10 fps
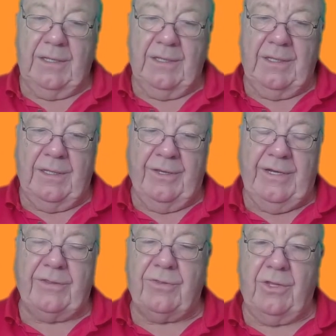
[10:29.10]

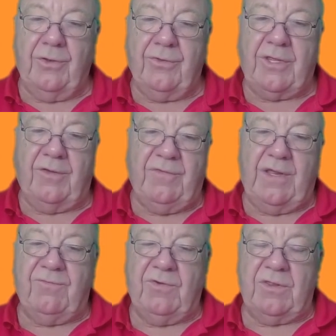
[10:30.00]
unless the onset of
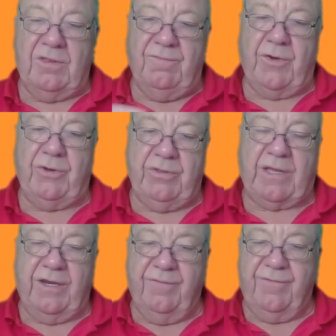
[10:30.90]
deafness is very
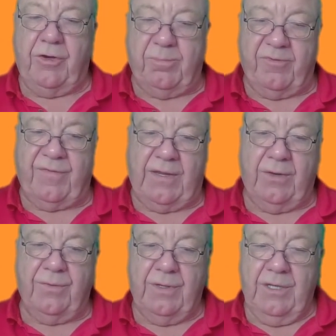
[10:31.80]
sudden and very
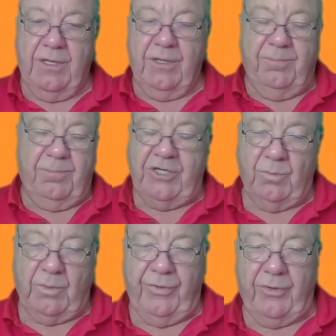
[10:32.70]
profound, the patient
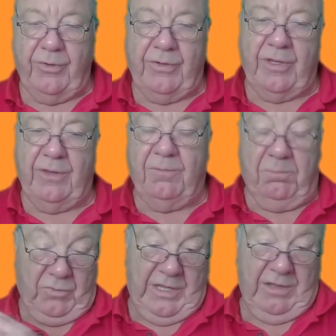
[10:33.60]
won't notice it.
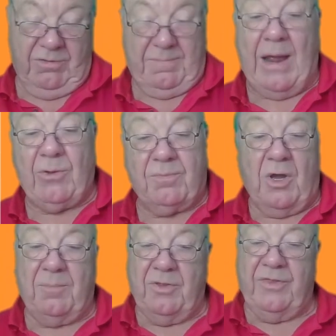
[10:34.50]
Their spouse
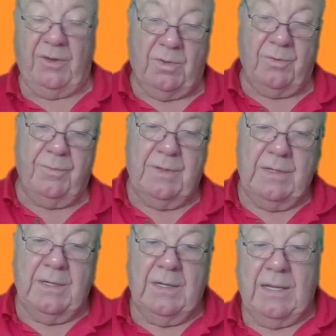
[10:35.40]
might, but they won't.
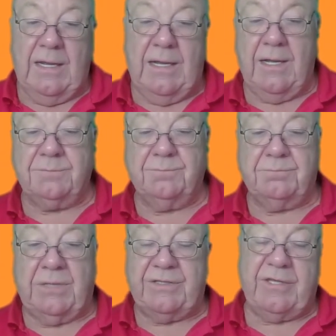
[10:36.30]
Um,
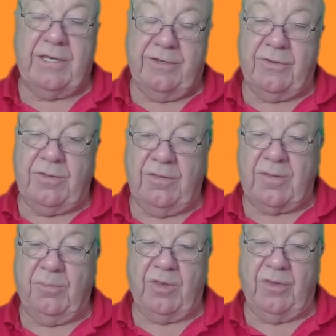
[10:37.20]
but tinnitus is
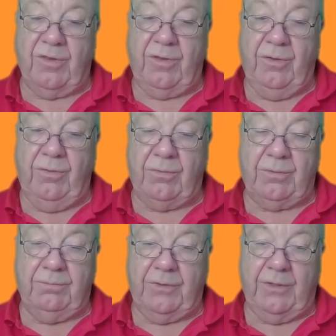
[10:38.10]
something that, you,
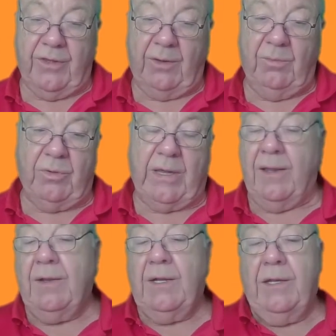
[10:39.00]
that they will get.
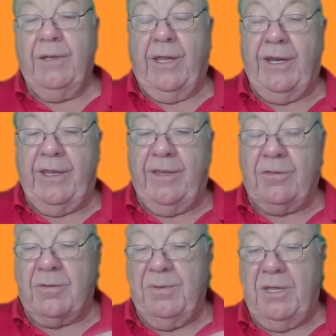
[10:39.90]
And it, this
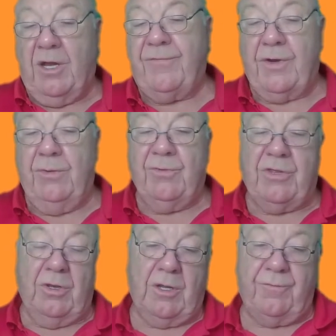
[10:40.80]
could be high frequency
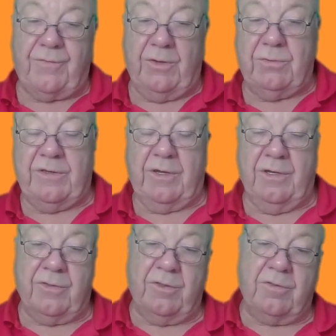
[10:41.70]
or low frequency
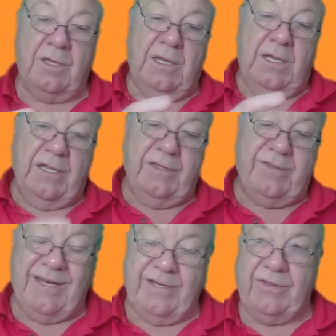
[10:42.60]
tinnitus. And
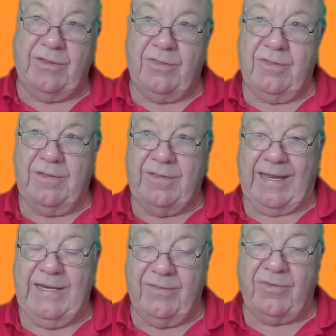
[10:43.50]
tinnitus
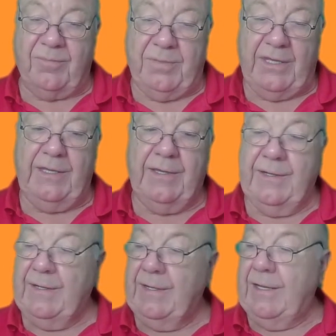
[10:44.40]
tends to be
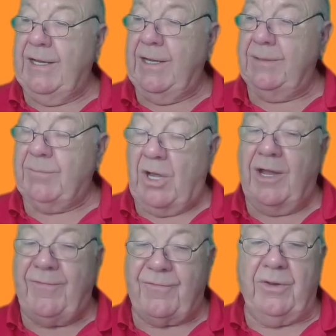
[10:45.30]
um, high
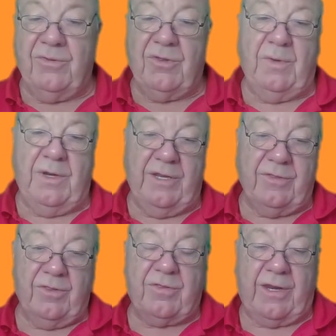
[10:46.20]
frequency when there's a
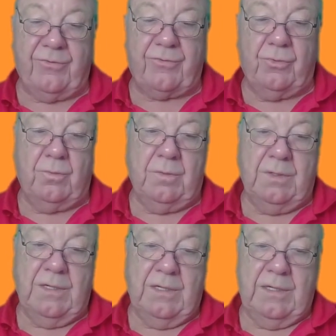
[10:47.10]
central
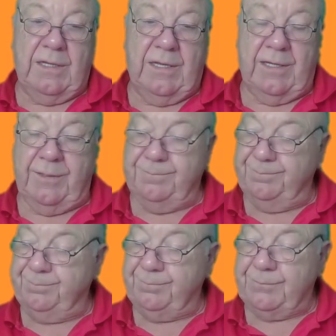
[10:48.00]
um,
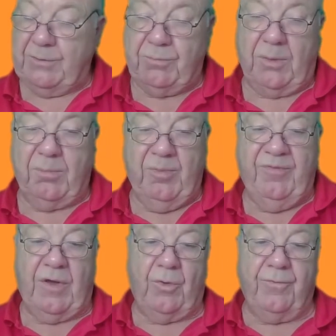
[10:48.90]
problem
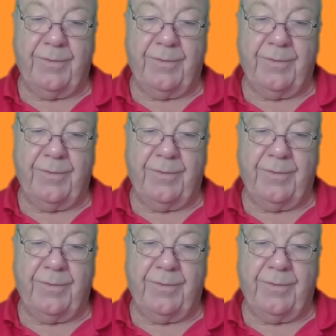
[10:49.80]
involved.